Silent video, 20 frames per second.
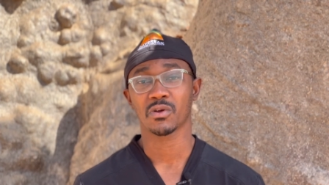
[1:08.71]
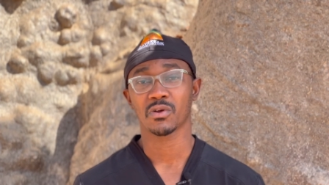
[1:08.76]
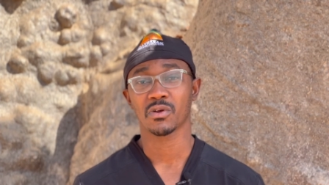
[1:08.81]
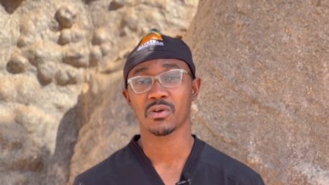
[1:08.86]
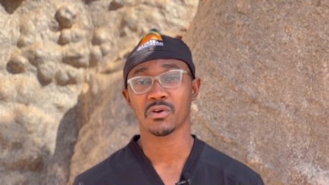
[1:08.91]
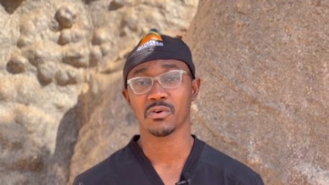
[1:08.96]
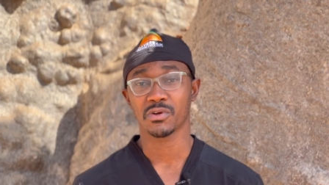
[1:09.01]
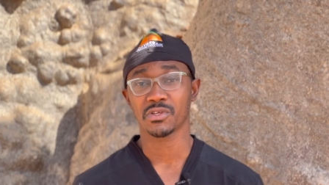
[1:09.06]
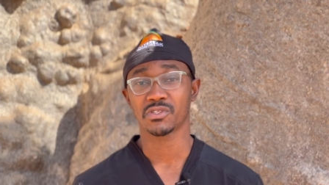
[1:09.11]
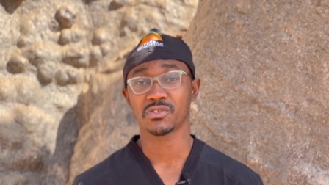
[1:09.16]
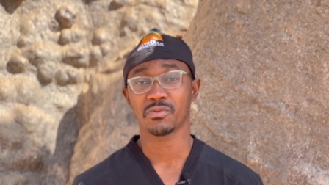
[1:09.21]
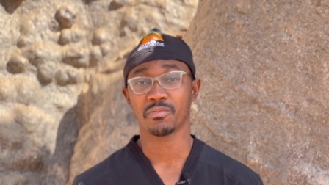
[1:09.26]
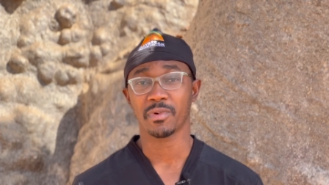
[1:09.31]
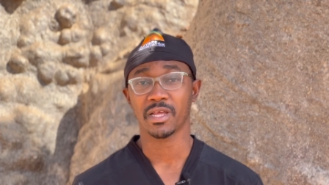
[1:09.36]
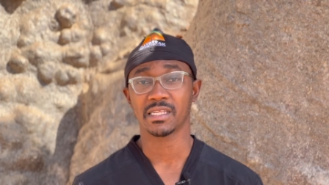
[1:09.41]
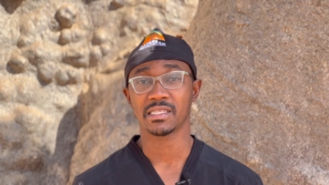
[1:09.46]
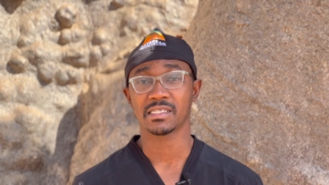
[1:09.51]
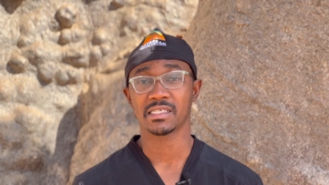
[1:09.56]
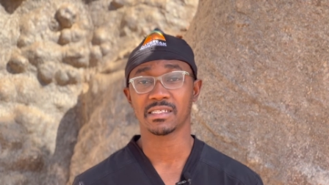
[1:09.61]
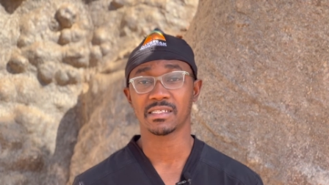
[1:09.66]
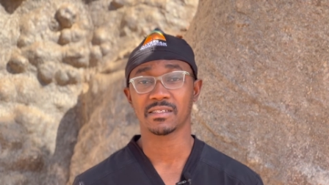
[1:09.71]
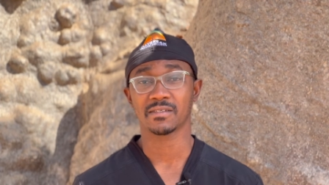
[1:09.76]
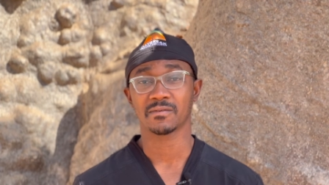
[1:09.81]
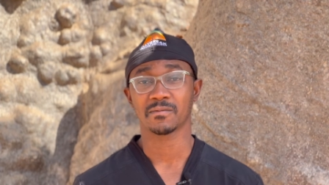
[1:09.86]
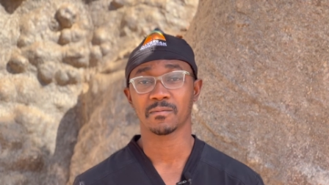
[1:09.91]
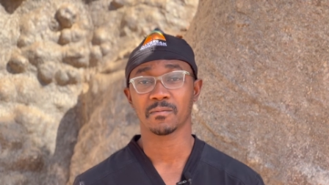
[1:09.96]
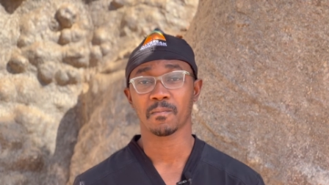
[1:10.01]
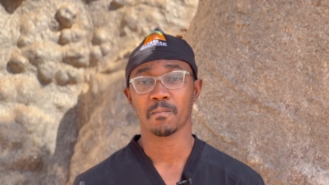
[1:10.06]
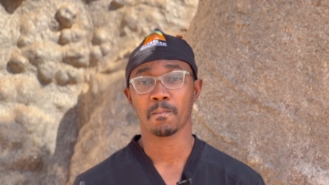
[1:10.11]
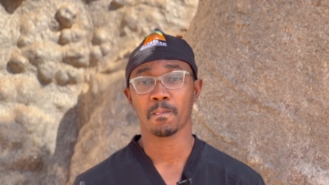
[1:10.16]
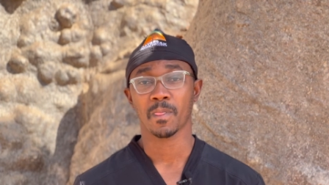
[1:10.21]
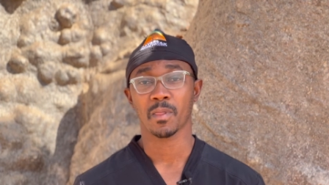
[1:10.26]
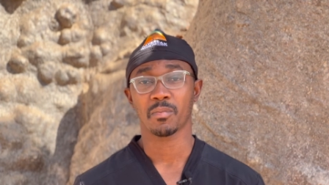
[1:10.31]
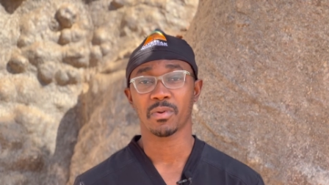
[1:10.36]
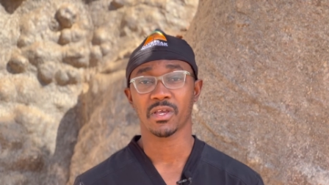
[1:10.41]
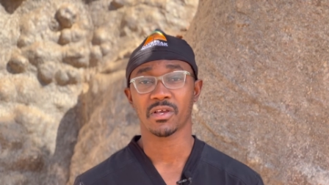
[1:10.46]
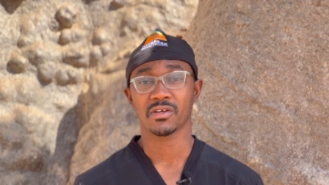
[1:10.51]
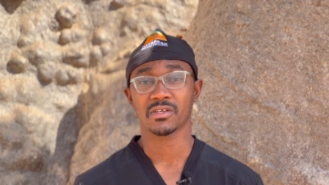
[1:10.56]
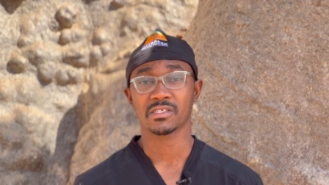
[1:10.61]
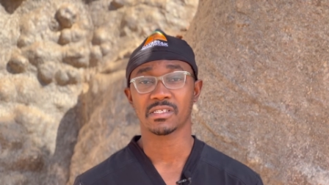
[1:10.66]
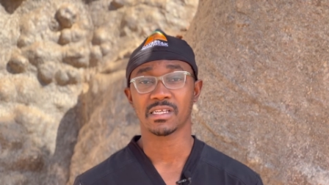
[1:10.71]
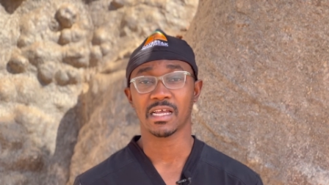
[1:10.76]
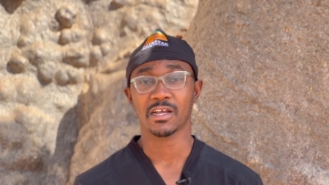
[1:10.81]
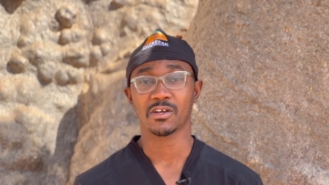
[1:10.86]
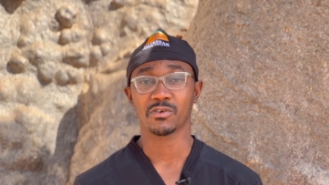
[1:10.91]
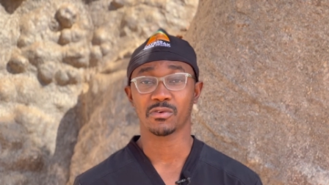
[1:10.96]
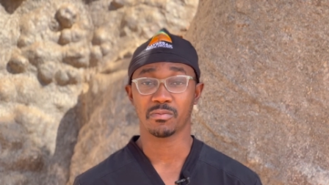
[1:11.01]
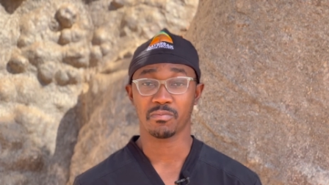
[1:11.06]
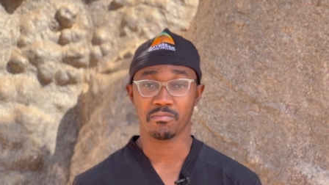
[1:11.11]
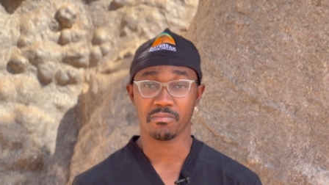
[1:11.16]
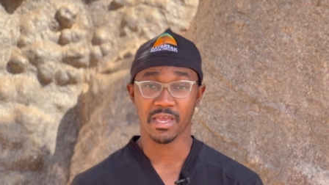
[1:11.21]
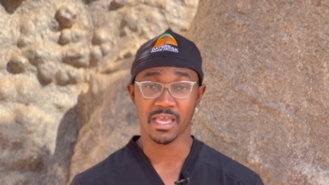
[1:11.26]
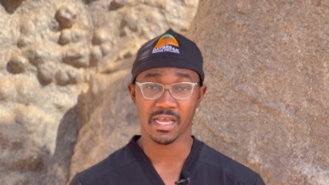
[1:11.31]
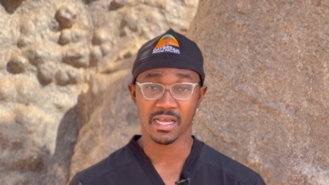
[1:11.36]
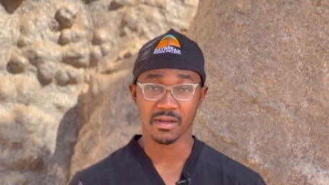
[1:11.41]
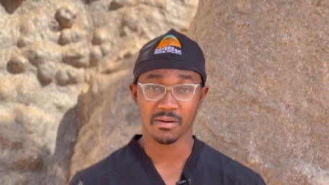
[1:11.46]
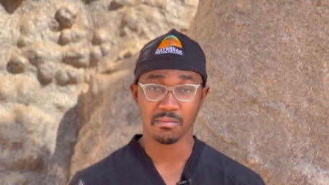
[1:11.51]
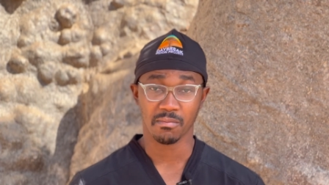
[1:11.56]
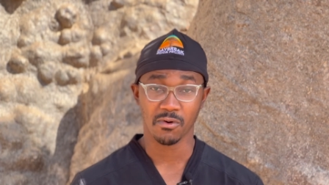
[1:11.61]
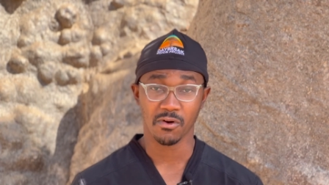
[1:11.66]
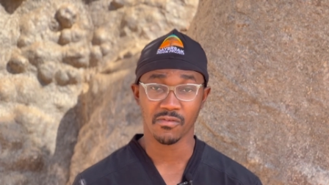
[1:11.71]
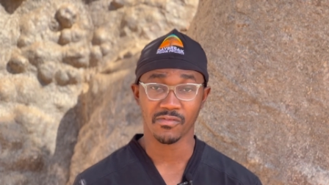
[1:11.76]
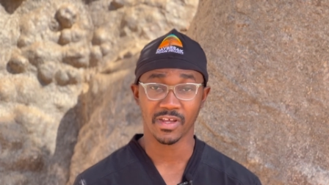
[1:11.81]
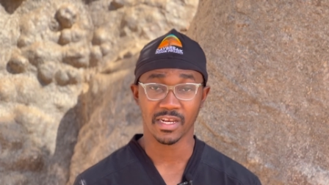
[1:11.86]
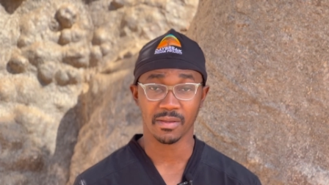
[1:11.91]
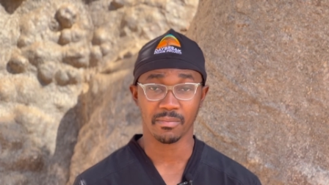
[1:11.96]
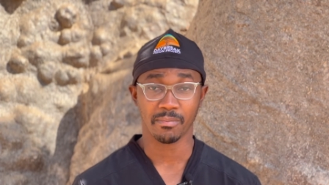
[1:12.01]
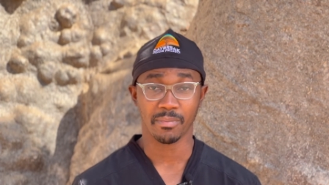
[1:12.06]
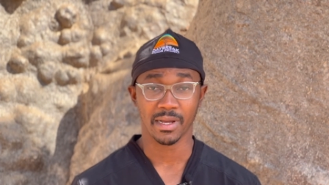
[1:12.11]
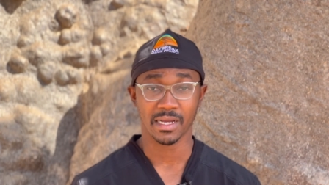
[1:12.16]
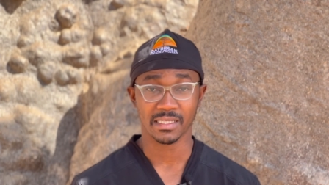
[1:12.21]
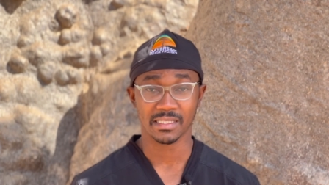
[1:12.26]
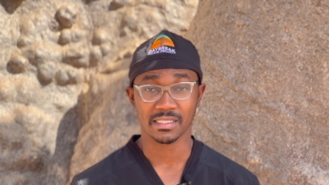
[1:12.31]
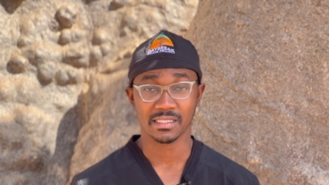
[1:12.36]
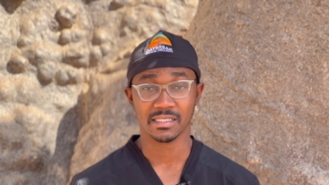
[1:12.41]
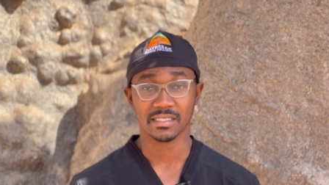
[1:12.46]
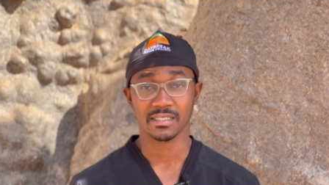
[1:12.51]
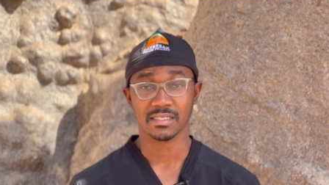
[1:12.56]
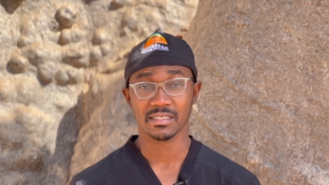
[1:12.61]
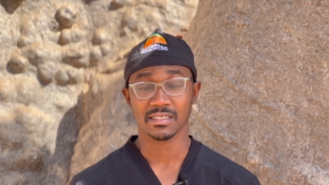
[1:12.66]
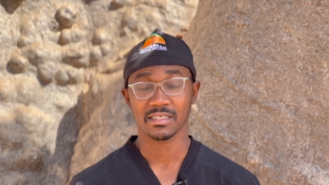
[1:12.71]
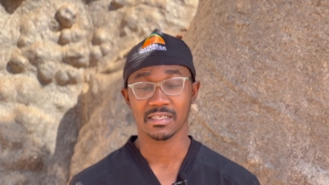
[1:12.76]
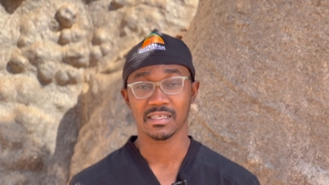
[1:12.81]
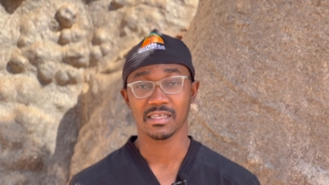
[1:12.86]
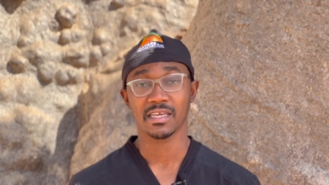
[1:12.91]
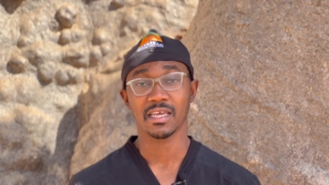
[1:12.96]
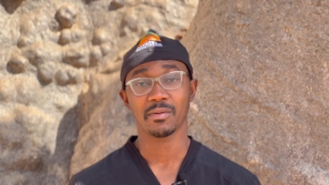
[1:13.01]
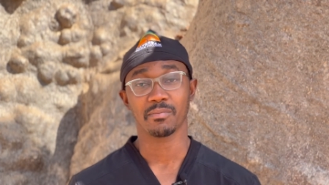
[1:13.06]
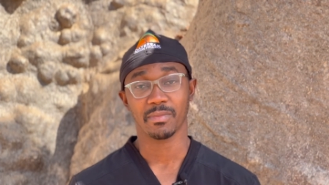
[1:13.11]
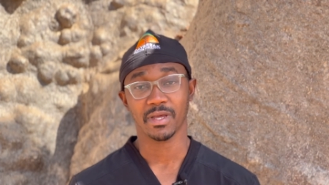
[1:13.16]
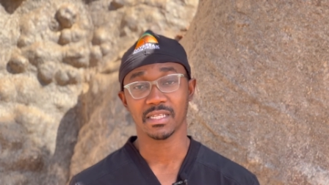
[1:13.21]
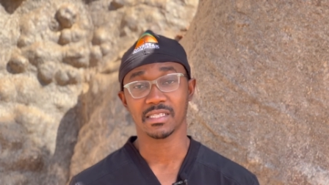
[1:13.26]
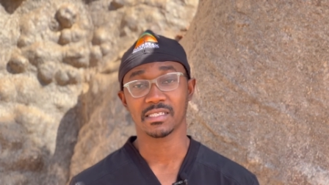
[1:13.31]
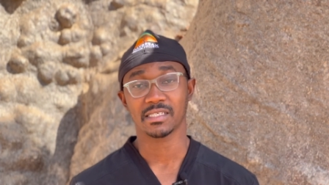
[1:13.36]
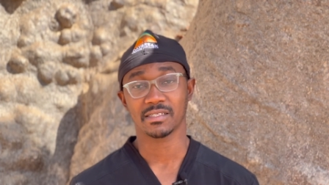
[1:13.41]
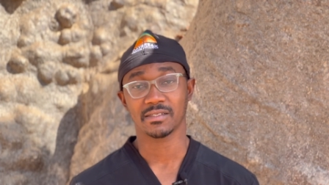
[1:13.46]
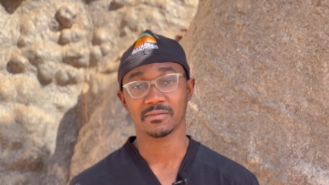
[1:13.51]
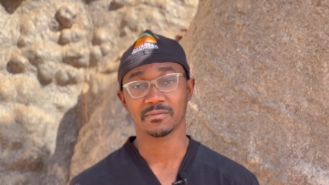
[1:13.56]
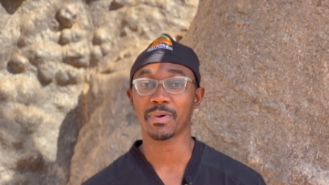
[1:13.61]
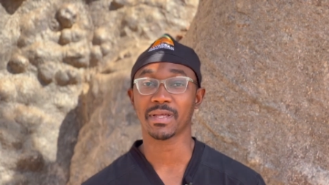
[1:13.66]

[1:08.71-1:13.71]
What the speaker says: go into medicine because I could make more of an impact in medicine.